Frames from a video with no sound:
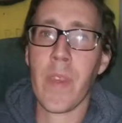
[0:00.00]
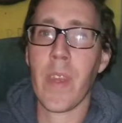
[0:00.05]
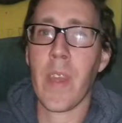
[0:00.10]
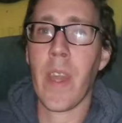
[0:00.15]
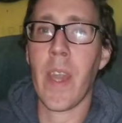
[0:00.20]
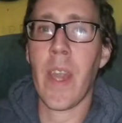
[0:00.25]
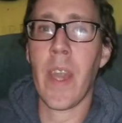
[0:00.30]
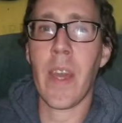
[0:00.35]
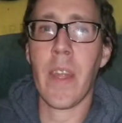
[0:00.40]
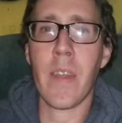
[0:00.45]

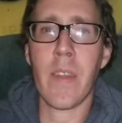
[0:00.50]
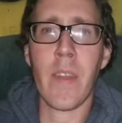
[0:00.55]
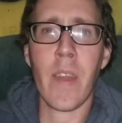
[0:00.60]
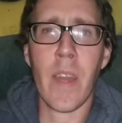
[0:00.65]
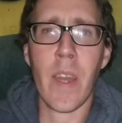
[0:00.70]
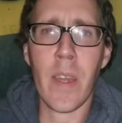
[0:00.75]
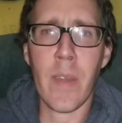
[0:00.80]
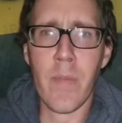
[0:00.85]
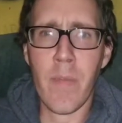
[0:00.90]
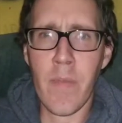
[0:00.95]
And I
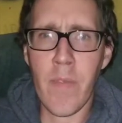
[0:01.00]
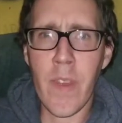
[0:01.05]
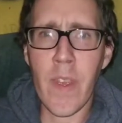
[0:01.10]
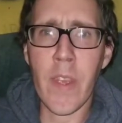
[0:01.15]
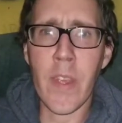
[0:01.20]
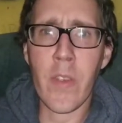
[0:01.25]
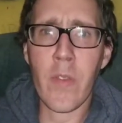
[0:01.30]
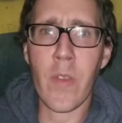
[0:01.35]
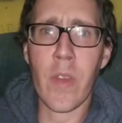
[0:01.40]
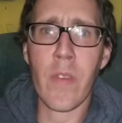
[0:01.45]
am very
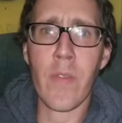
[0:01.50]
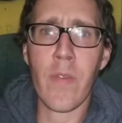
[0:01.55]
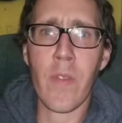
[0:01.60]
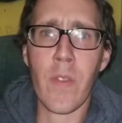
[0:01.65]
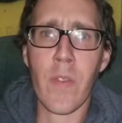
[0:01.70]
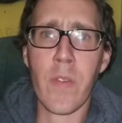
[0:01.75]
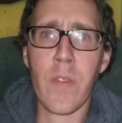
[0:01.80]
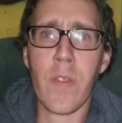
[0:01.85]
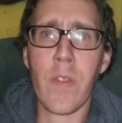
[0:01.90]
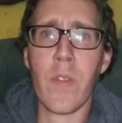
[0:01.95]
grateful
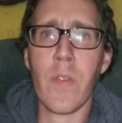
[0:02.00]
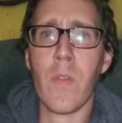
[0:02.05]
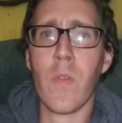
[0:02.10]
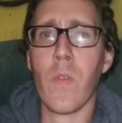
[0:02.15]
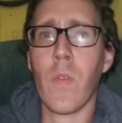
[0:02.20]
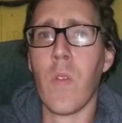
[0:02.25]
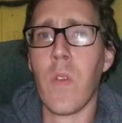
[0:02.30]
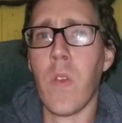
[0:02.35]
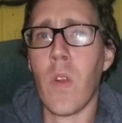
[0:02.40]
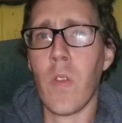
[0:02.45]

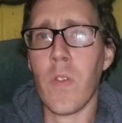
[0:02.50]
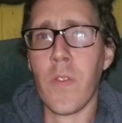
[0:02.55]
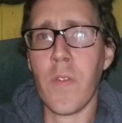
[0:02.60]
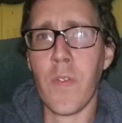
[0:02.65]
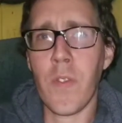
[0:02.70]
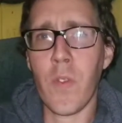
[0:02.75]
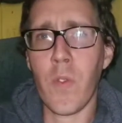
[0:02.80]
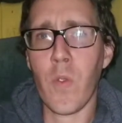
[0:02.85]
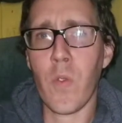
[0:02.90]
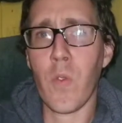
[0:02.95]
to those of
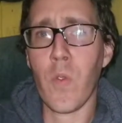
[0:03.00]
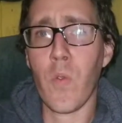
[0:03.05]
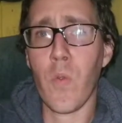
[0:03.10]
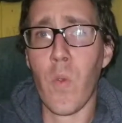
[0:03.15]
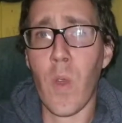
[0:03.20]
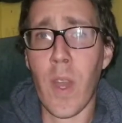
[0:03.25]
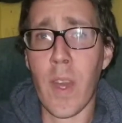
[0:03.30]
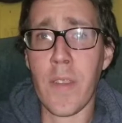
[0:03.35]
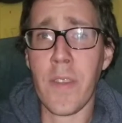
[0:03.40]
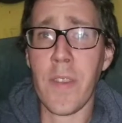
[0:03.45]
you who
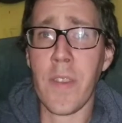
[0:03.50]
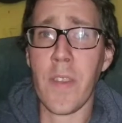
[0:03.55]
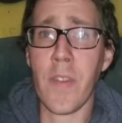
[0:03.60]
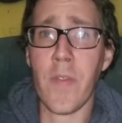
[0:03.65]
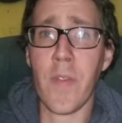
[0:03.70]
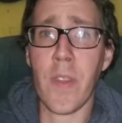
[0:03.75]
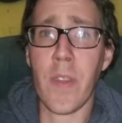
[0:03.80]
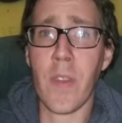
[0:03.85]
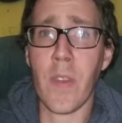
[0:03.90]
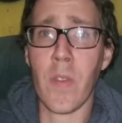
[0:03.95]
watch these
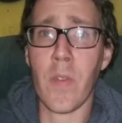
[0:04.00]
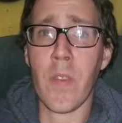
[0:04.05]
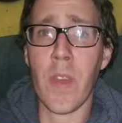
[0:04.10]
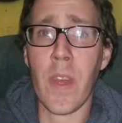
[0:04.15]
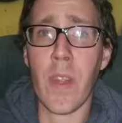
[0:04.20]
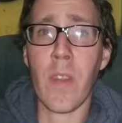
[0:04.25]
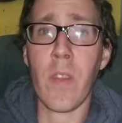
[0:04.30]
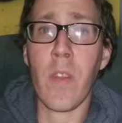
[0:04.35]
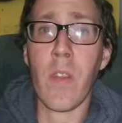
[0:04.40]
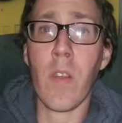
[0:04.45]
videos. I
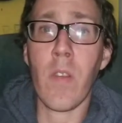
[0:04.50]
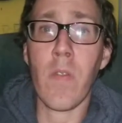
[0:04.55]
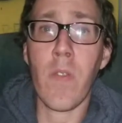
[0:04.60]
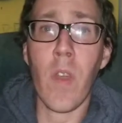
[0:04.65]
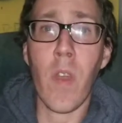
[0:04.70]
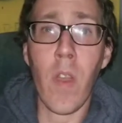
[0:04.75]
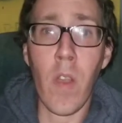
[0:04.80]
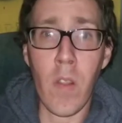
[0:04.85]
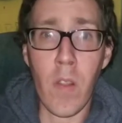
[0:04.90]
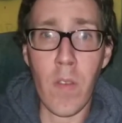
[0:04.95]
love
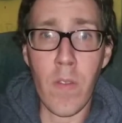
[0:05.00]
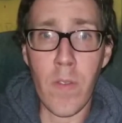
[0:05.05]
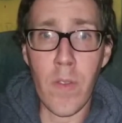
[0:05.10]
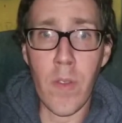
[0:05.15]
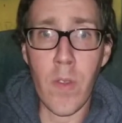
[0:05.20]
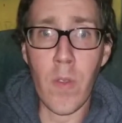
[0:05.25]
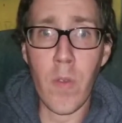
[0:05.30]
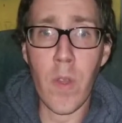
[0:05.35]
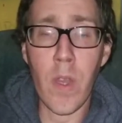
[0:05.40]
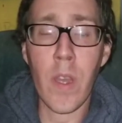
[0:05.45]
all of
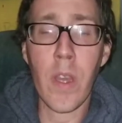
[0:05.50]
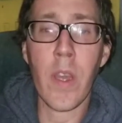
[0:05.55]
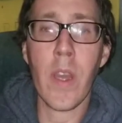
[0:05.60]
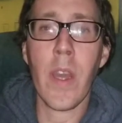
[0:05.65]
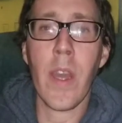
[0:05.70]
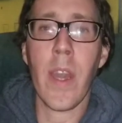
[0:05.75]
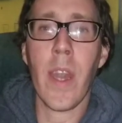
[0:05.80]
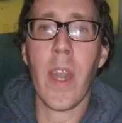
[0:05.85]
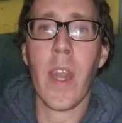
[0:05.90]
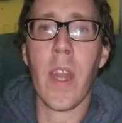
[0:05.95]
you.
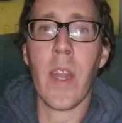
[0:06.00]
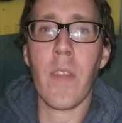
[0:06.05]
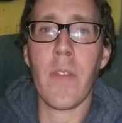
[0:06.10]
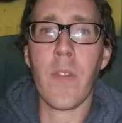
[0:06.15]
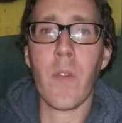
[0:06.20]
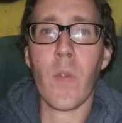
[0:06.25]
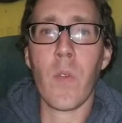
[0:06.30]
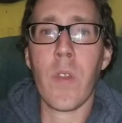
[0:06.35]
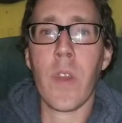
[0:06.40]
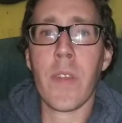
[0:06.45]
And if you
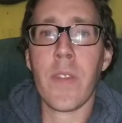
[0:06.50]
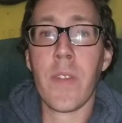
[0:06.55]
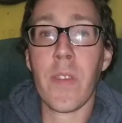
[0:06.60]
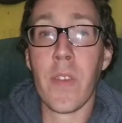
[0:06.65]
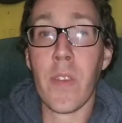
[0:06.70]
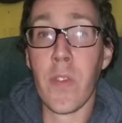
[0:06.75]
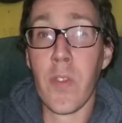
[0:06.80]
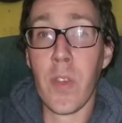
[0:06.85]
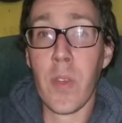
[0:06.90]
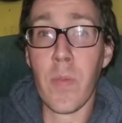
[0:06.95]
would like to
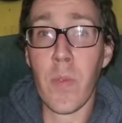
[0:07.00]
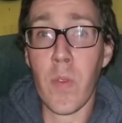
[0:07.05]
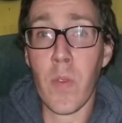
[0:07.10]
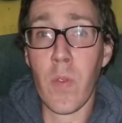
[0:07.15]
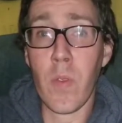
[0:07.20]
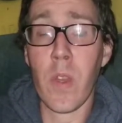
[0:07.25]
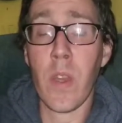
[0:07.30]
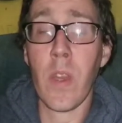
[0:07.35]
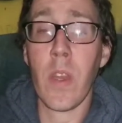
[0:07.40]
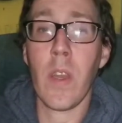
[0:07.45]
contribute,
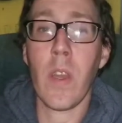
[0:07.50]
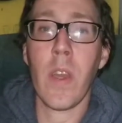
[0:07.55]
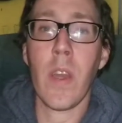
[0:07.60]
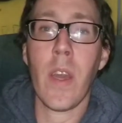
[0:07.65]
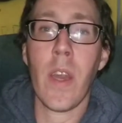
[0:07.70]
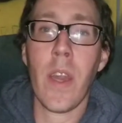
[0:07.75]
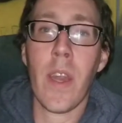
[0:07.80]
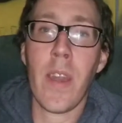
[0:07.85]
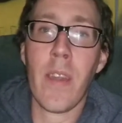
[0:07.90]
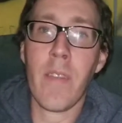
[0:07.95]

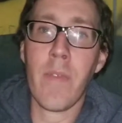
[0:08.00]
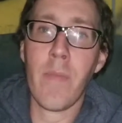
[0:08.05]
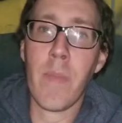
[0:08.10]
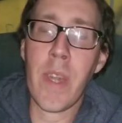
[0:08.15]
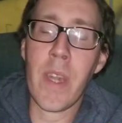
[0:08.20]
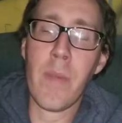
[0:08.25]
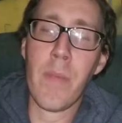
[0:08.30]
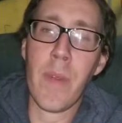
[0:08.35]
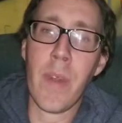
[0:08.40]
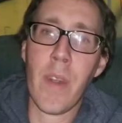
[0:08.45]
I have
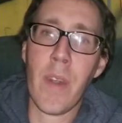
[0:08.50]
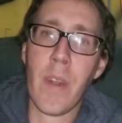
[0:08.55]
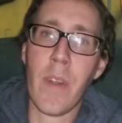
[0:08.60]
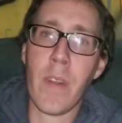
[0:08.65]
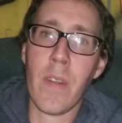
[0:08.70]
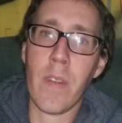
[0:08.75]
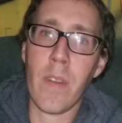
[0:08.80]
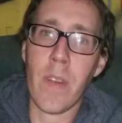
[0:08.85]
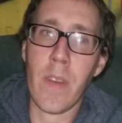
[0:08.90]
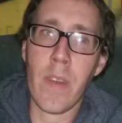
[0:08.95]

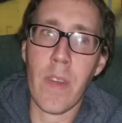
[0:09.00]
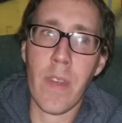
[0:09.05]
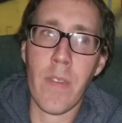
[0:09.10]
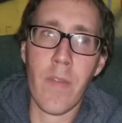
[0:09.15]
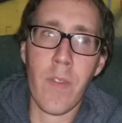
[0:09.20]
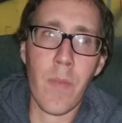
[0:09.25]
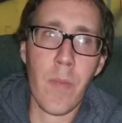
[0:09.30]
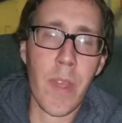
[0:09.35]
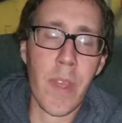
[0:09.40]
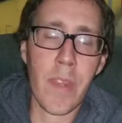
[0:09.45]
PayPal
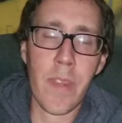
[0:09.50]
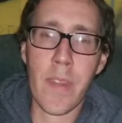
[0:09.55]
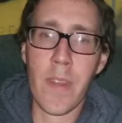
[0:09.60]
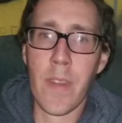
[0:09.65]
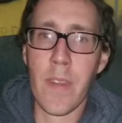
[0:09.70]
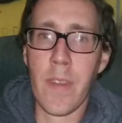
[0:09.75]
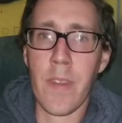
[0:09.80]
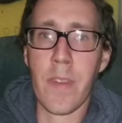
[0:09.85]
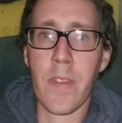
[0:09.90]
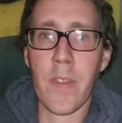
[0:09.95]
information in
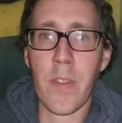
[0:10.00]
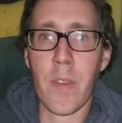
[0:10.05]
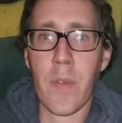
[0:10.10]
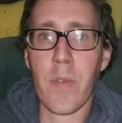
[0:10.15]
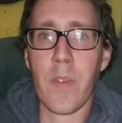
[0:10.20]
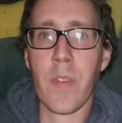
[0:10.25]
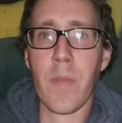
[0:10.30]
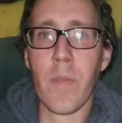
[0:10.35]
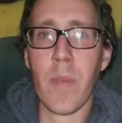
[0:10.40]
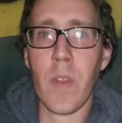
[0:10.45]
the
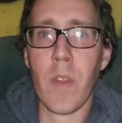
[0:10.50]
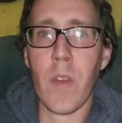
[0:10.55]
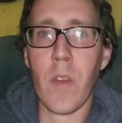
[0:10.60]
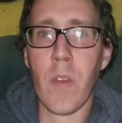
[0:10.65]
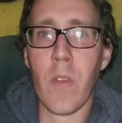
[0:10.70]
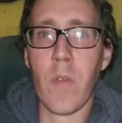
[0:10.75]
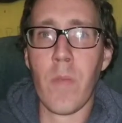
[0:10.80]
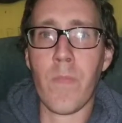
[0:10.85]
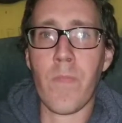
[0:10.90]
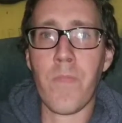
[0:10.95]
description
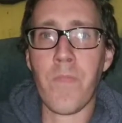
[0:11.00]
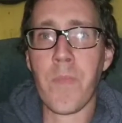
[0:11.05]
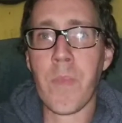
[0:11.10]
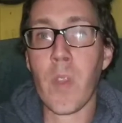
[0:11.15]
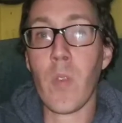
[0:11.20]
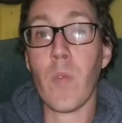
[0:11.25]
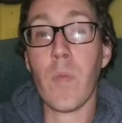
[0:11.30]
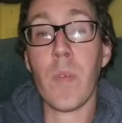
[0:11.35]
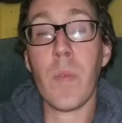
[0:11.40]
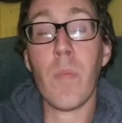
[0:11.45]
below. It
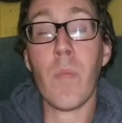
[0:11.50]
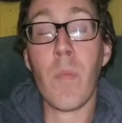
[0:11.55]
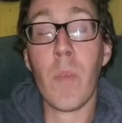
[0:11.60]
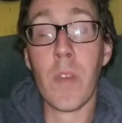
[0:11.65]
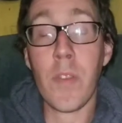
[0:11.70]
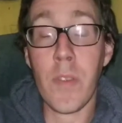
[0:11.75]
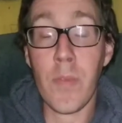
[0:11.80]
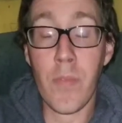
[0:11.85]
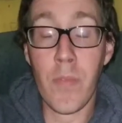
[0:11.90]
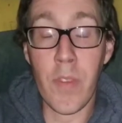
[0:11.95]
would be
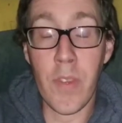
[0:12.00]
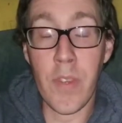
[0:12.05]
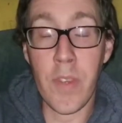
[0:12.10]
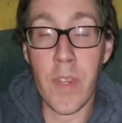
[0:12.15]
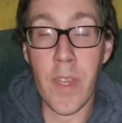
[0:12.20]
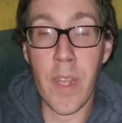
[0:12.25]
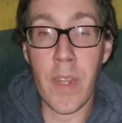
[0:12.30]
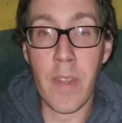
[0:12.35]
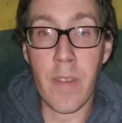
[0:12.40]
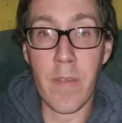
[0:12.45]
much
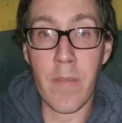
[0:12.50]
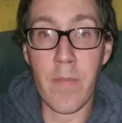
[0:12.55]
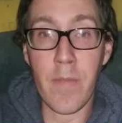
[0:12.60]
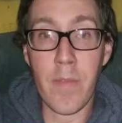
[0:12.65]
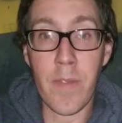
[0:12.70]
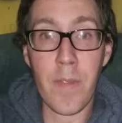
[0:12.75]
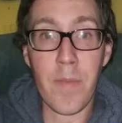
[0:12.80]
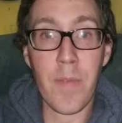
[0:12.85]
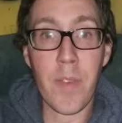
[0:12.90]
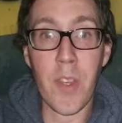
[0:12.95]
appreciated.
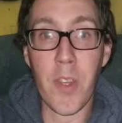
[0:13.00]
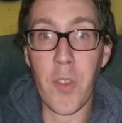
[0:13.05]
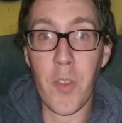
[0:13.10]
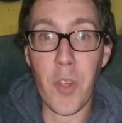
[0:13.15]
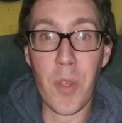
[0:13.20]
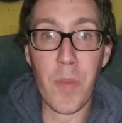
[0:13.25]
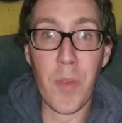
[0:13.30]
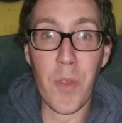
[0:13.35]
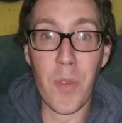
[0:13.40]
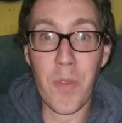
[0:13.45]

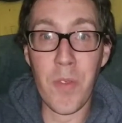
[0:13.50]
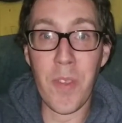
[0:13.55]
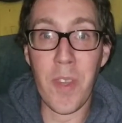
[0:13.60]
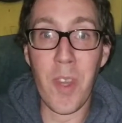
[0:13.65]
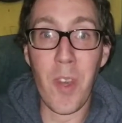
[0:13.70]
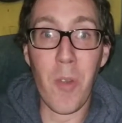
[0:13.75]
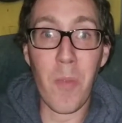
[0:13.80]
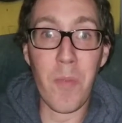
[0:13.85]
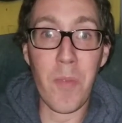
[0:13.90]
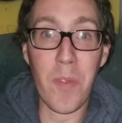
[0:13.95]
Contribute to
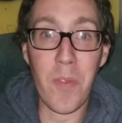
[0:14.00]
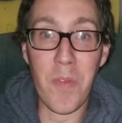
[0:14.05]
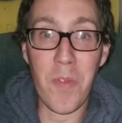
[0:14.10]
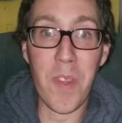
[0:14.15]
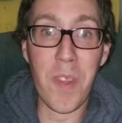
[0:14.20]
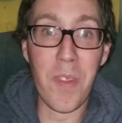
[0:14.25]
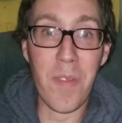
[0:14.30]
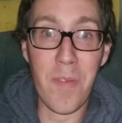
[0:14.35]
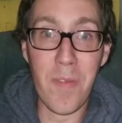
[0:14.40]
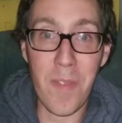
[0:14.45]
help
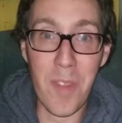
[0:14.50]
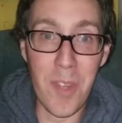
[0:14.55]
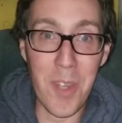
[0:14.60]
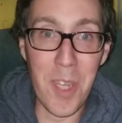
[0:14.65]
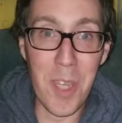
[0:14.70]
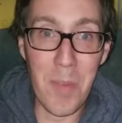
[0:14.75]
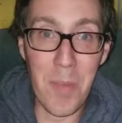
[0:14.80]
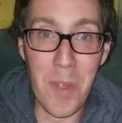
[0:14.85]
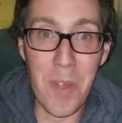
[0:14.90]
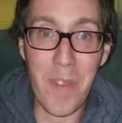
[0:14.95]
defeat the
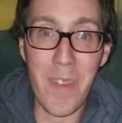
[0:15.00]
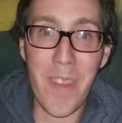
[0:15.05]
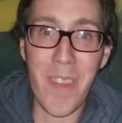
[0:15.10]
demon.